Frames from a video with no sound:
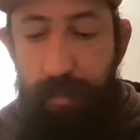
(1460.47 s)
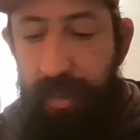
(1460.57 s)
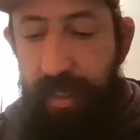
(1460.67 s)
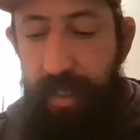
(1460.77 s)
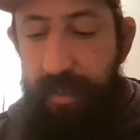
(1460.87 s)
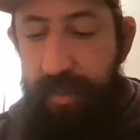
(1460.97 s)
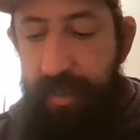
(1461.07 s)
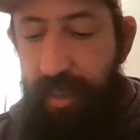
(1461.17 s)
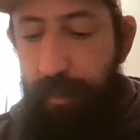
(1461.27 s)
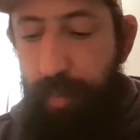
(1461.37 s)
Because
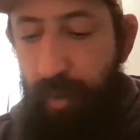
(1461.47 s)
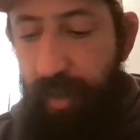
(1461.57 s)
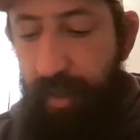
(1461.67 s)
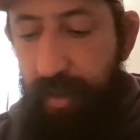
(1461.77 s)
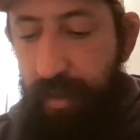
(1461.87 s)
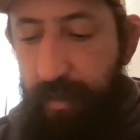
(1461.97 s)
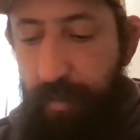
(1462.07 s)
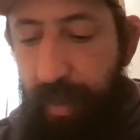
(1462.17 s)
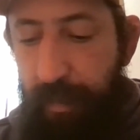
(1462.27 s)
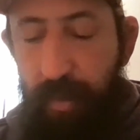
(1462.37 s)
at some point,
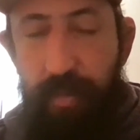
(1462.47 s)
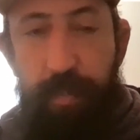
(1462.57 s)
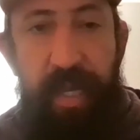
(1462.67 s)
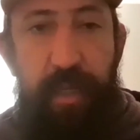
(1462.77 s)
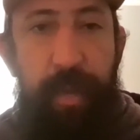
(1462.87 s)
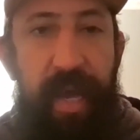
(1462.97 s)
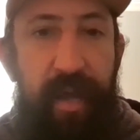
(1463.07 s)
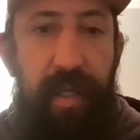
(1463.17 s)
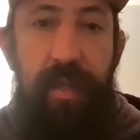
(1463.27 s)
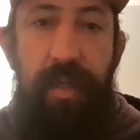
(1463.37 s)
people pay you
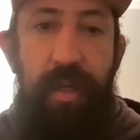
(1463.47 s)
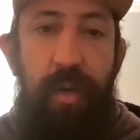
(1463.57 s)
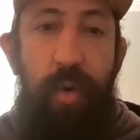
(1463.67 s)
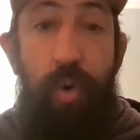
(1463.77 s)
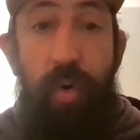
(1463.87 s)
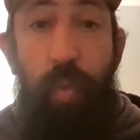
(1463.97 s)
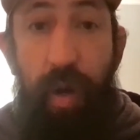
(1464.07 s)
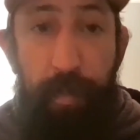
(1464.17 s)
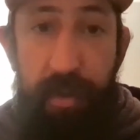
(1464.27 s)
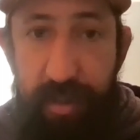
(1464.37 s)
back, or
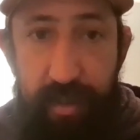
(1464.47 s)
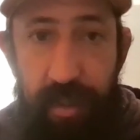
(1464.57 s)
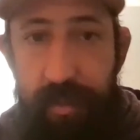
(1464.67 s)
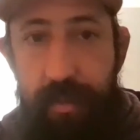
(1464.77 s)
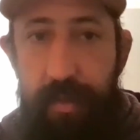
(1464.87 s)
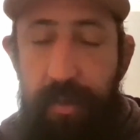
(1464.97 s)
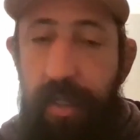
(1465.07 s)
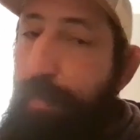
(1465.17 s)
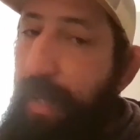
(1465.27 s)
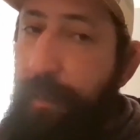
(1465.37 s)
one person does, not yep.